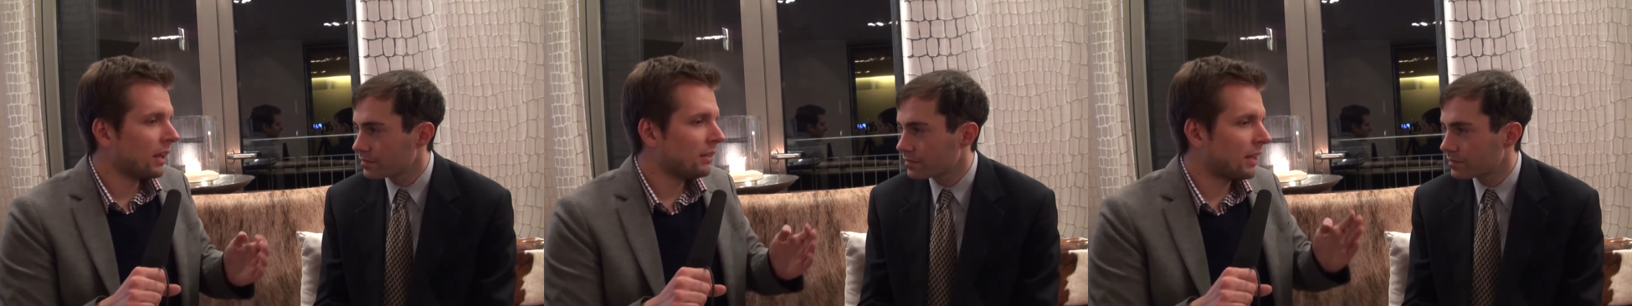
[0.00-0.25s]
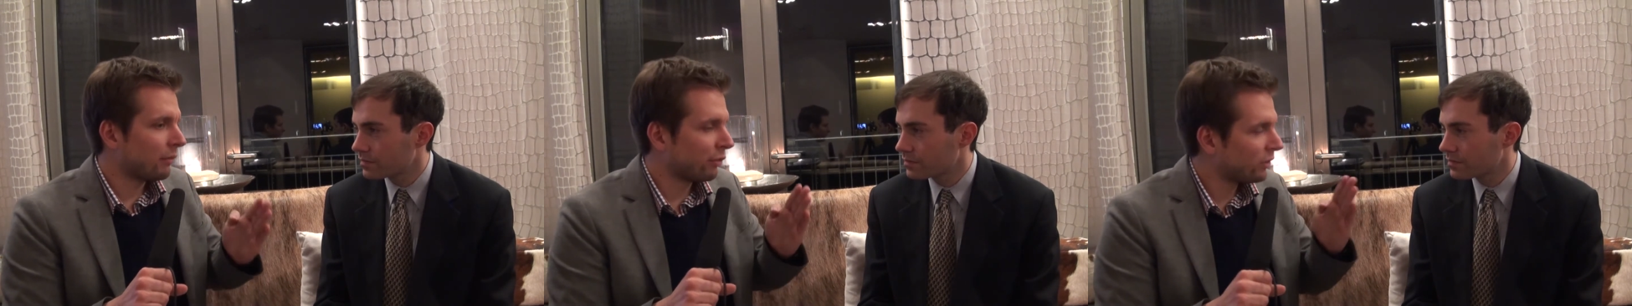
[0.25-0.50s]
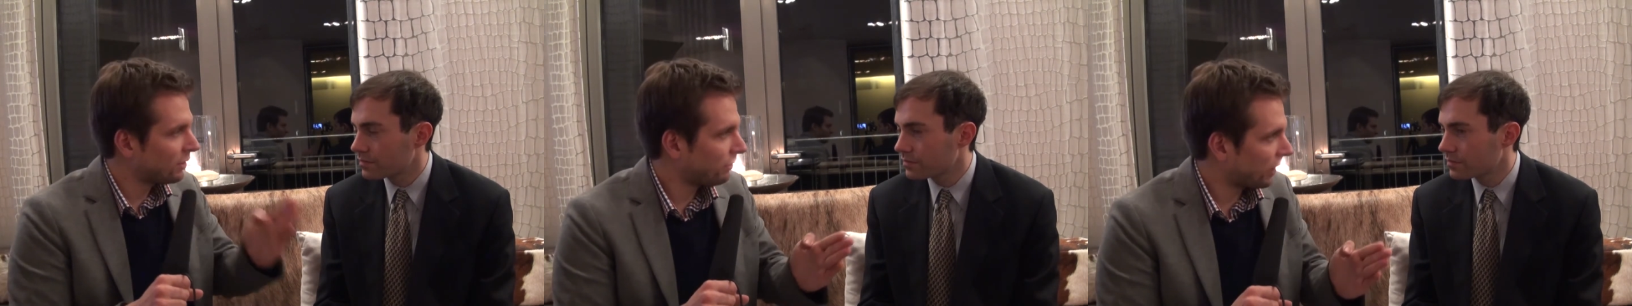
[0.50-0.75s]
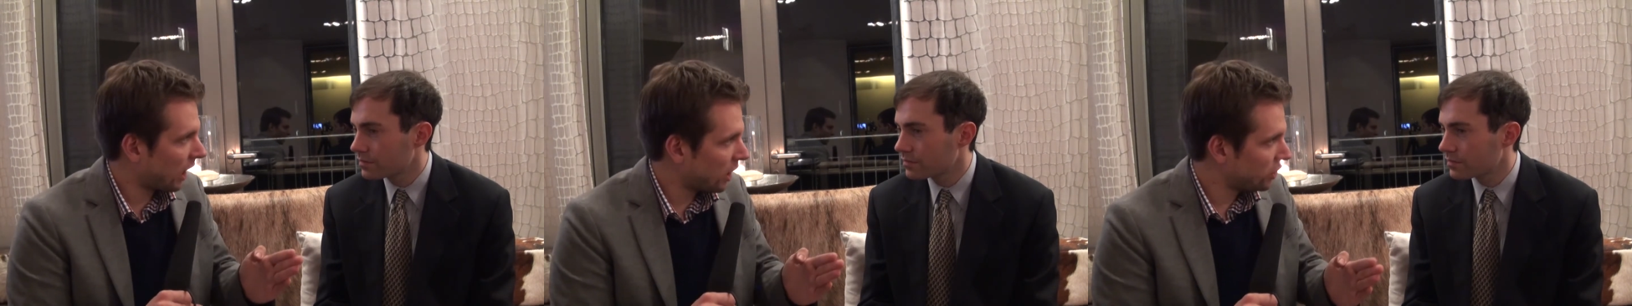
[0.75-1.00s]

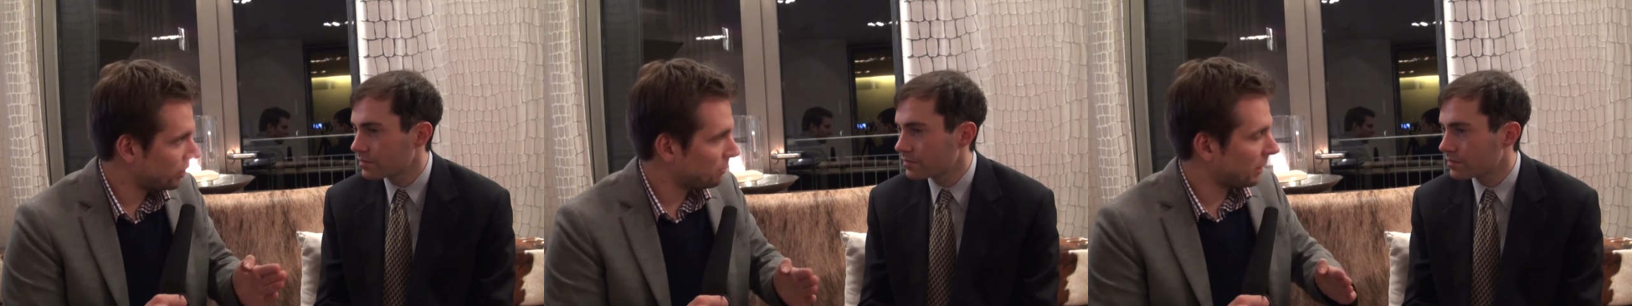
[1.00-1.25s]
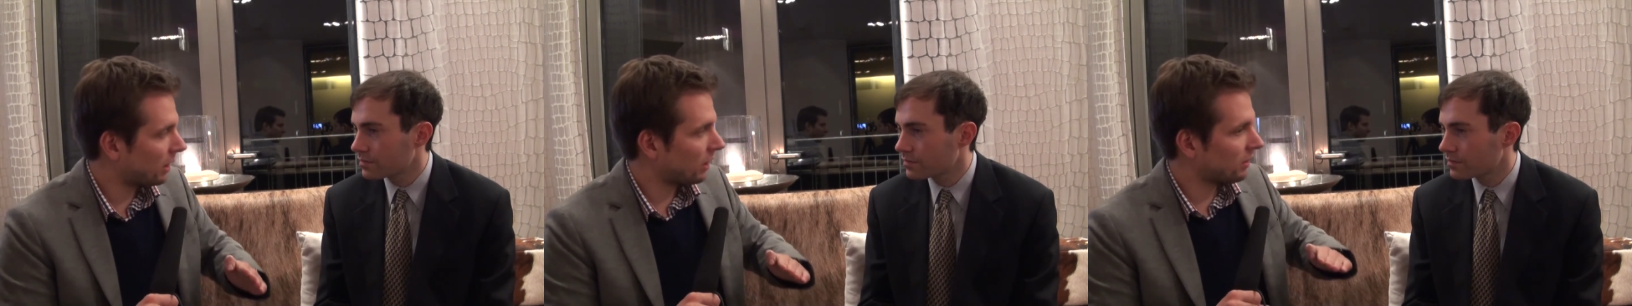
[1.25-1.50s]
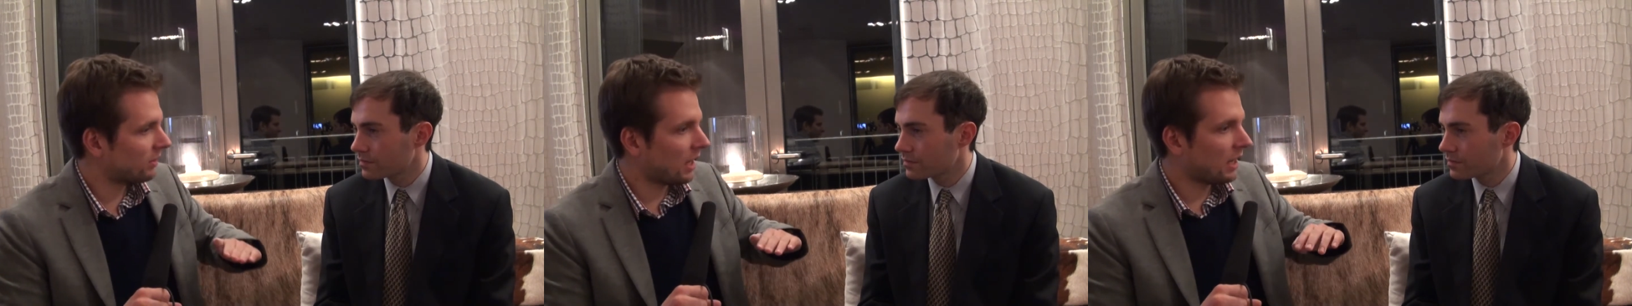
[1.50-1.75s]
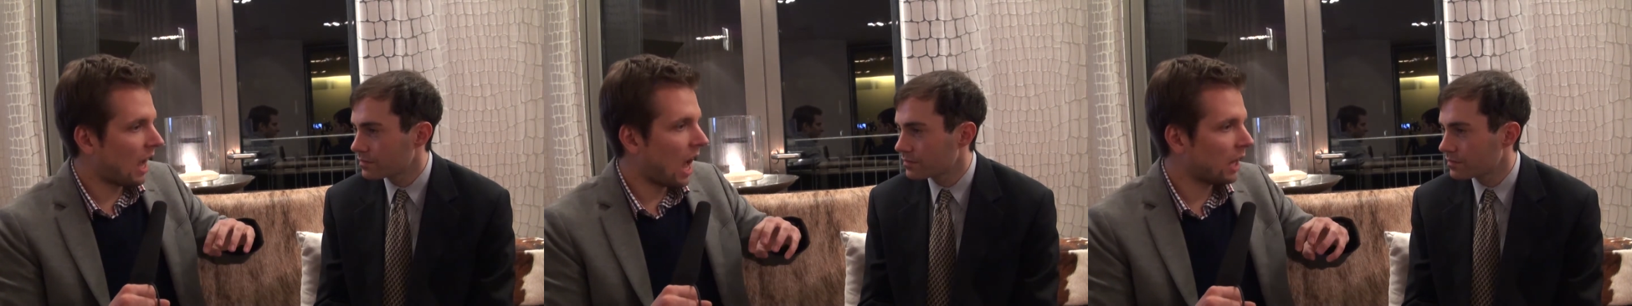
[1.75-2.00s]
Speaker 1: diversification because
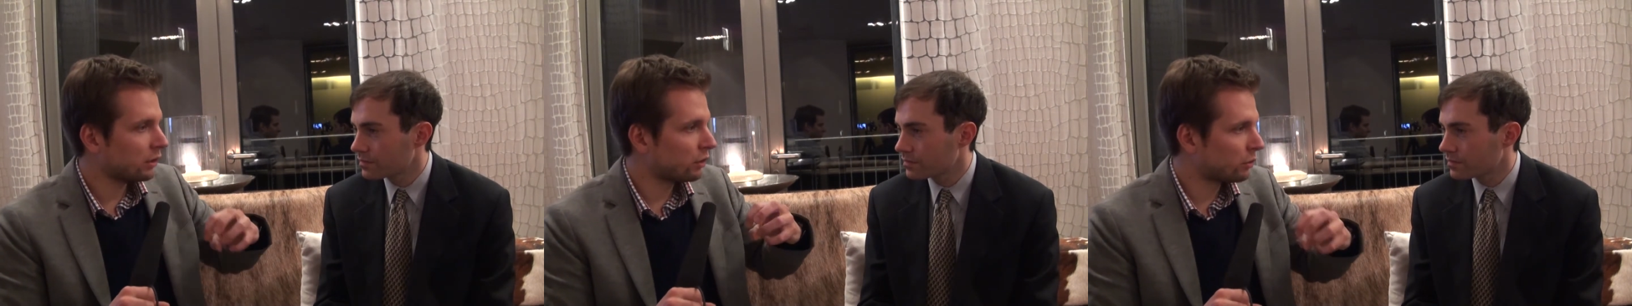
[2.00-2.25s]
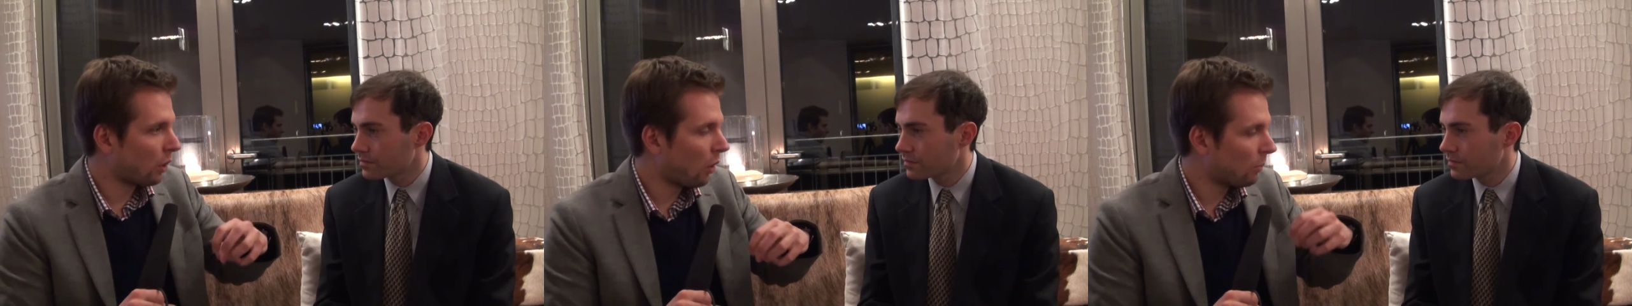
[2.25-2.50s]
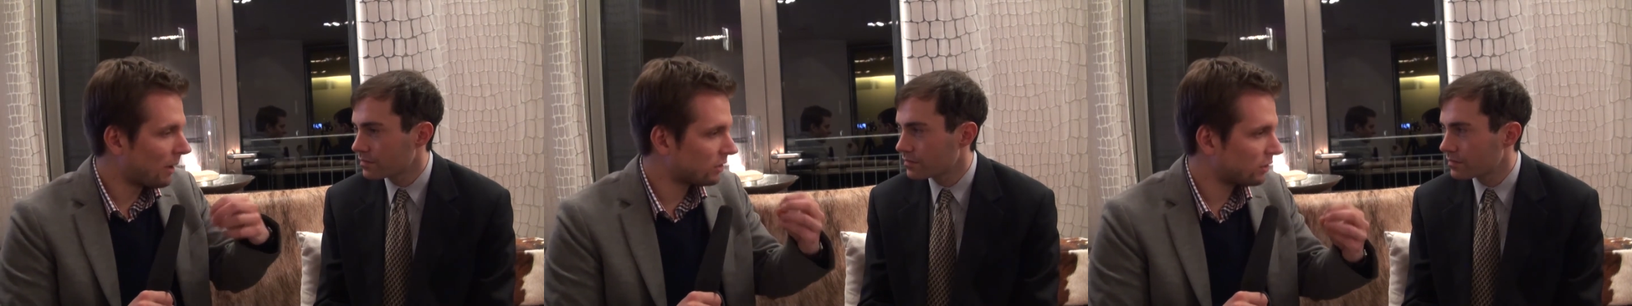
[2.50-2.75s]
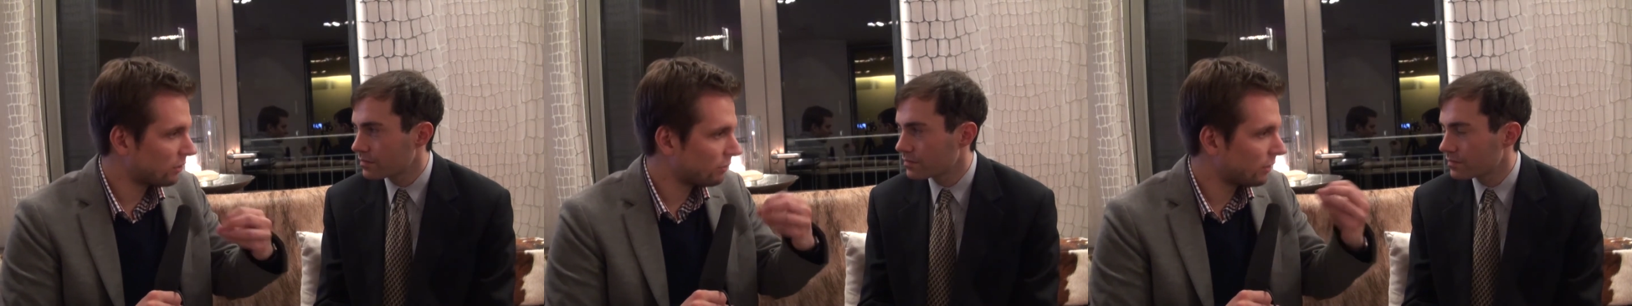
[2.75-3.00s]
they can't grow
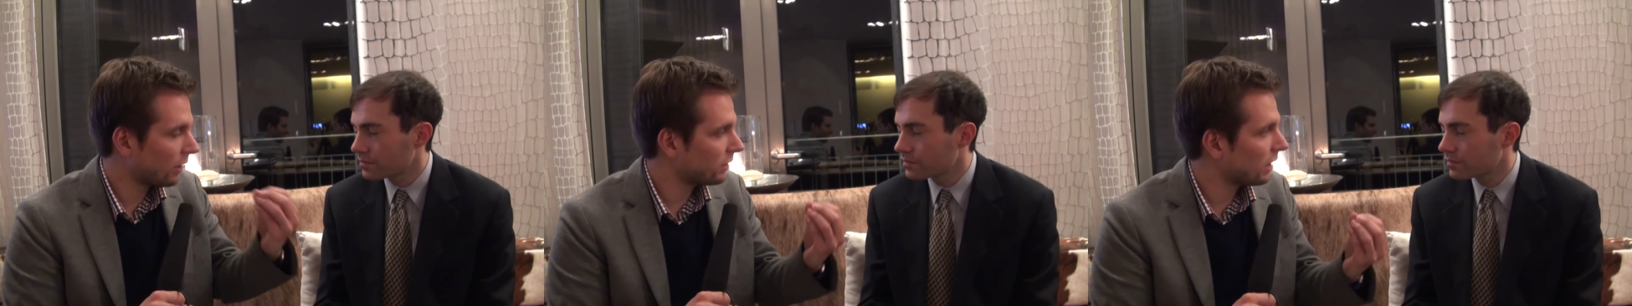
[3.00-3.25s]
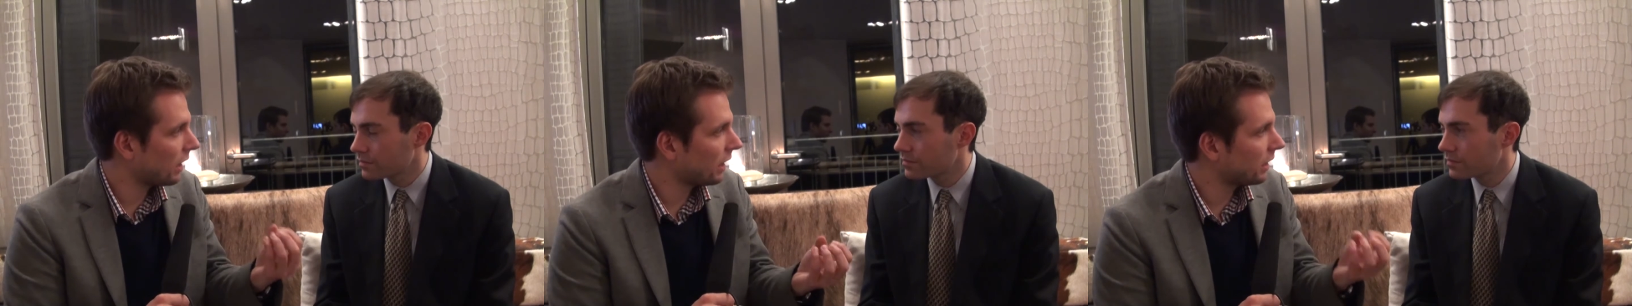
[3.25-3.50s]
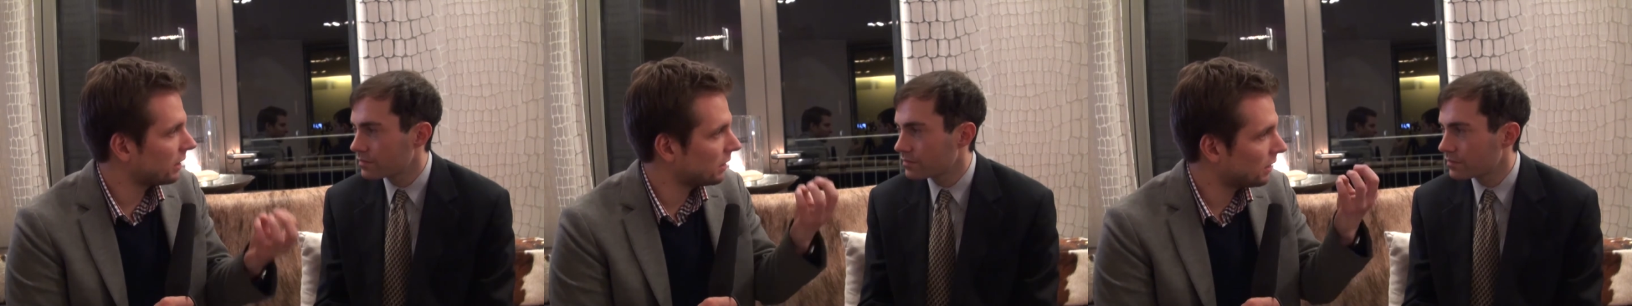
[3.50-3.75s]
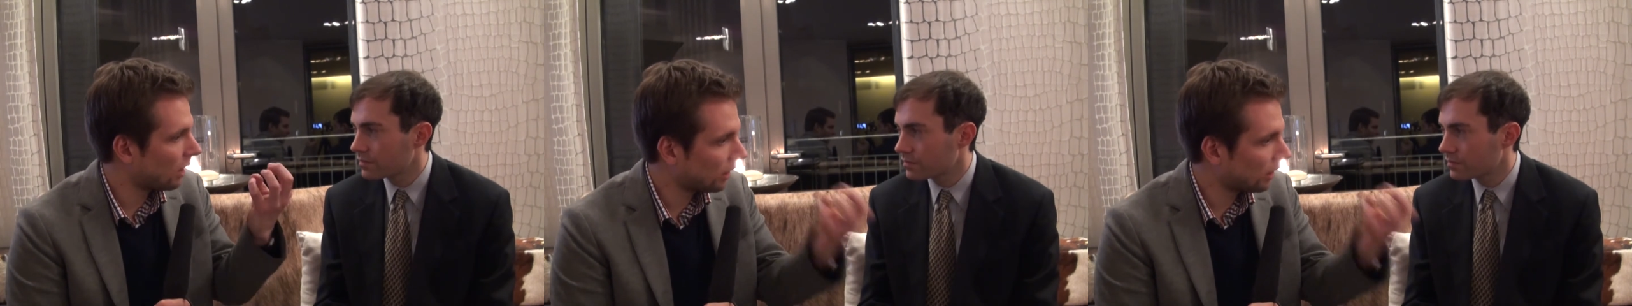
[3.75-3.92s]
much further in